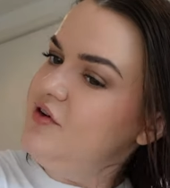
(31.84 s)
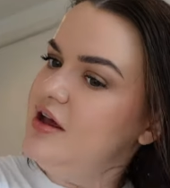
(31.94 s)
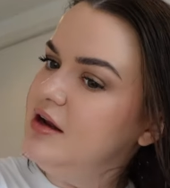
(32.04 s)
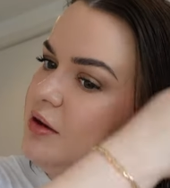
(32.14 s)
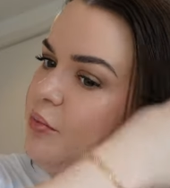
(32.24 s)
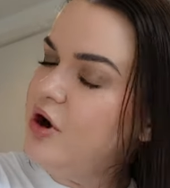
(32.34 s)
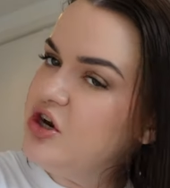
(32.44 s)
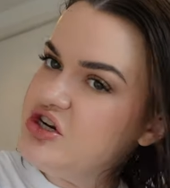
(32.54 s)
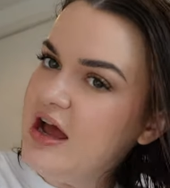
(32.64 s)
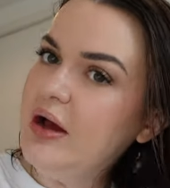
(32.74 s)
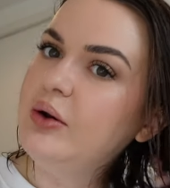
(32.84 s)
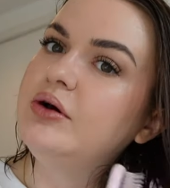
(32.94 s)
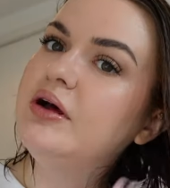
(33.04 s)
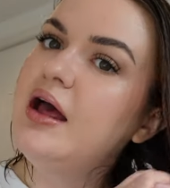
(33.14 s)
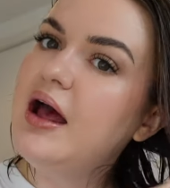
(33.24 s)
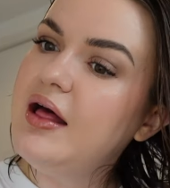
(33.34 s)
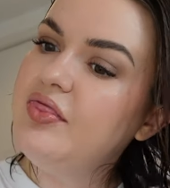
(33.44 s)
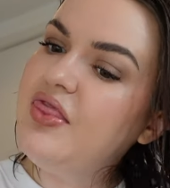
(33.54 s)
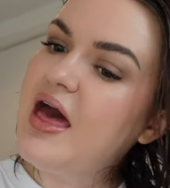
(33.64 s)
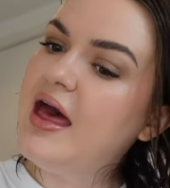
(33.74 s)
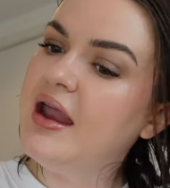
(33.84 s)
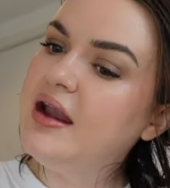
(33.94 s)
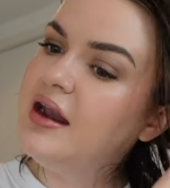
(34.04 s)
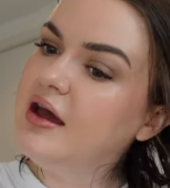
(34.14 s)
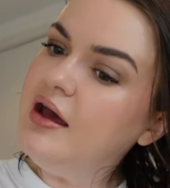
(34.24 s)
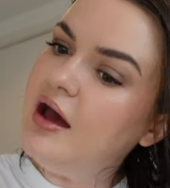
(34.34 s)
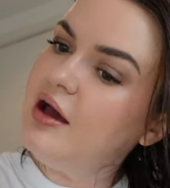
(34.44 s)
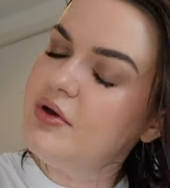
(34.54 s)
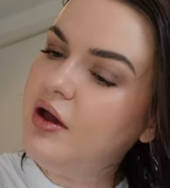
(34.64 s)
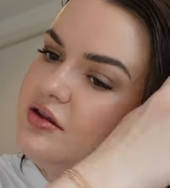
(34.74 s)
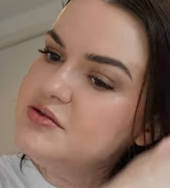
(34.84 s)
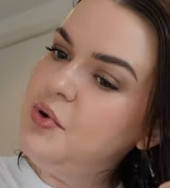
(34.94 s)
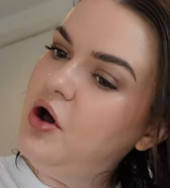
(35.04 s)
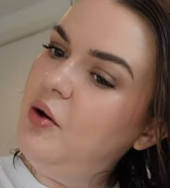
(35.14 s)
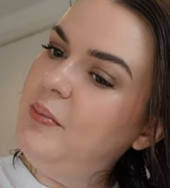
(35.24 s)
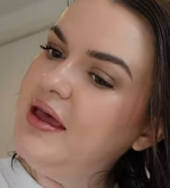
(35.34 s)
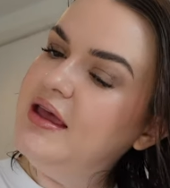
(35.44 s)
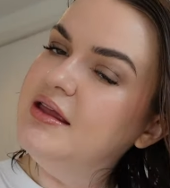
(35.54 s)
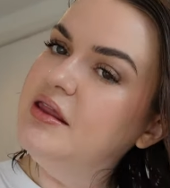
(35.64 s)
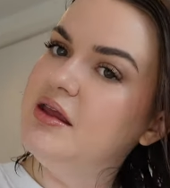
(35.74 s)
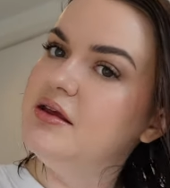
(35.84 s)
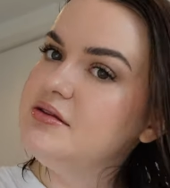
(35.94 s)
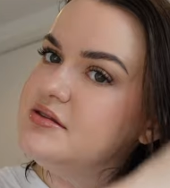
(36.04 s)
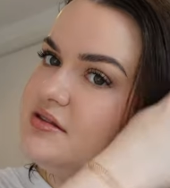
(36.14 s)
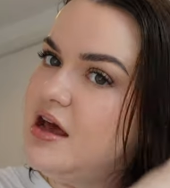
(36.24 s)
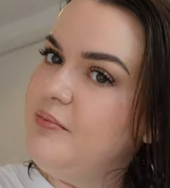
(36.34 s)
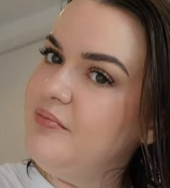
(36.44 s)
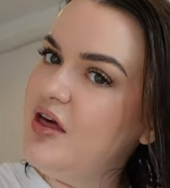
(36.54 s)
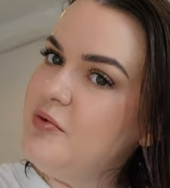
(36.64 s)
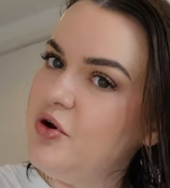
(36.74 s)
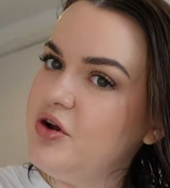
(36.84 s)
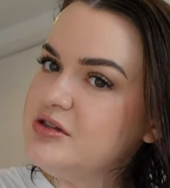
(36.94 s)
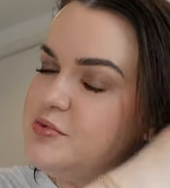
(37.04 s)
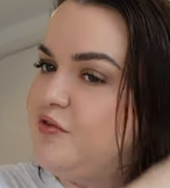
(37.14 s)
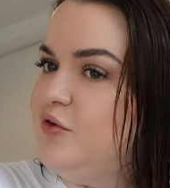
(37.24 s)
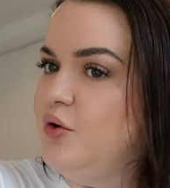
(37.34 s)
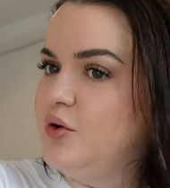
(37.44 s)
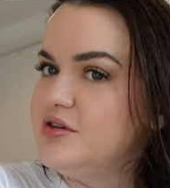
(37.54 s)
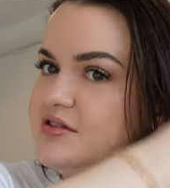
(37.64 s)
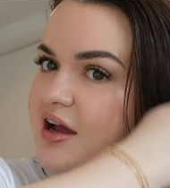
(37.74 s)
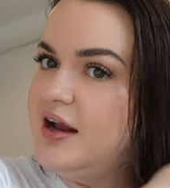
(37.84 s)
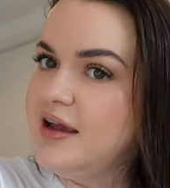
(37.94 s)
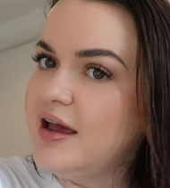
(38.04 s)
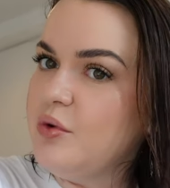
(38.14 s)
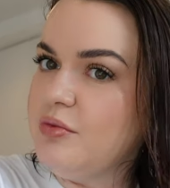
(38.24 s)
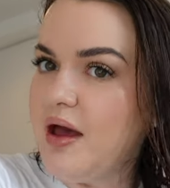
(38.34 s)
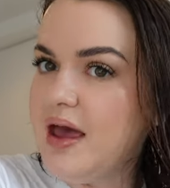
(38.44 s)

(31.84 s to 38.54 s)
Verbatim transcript: it a little brush out and then I'm going to pop in some other products before styling it with my